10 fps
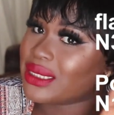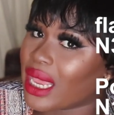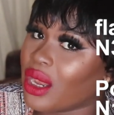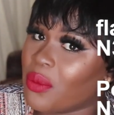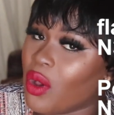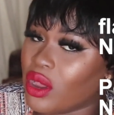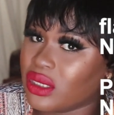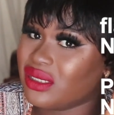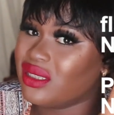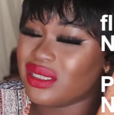psyllium
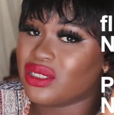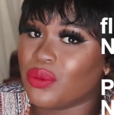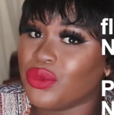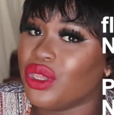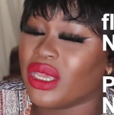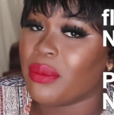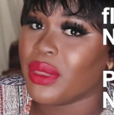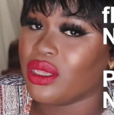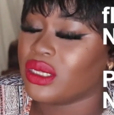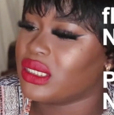husk. This is something you can
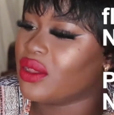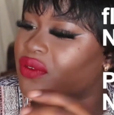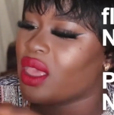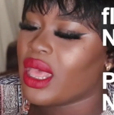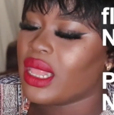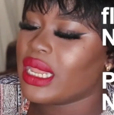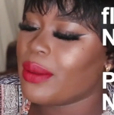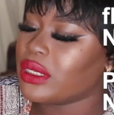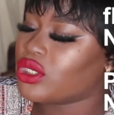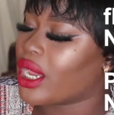make yourself.
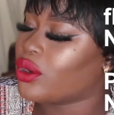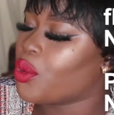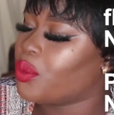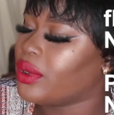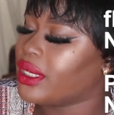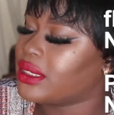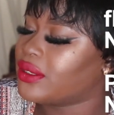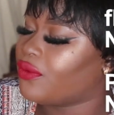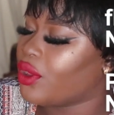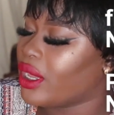Let me try and open it
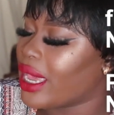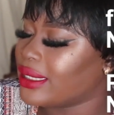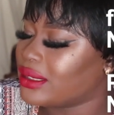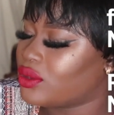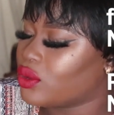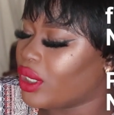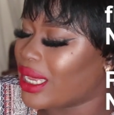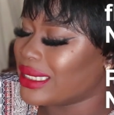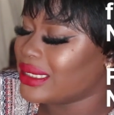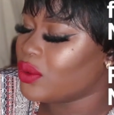for you guys so you
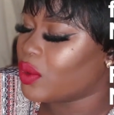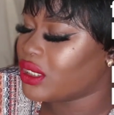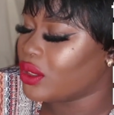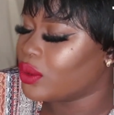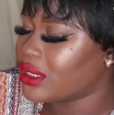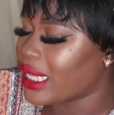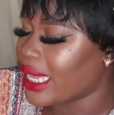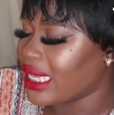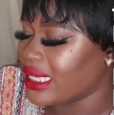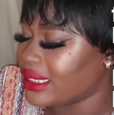can see what it looks
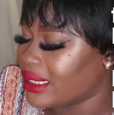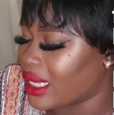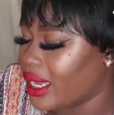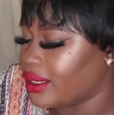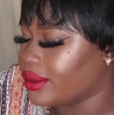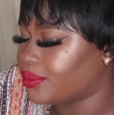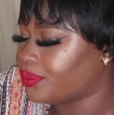like inside.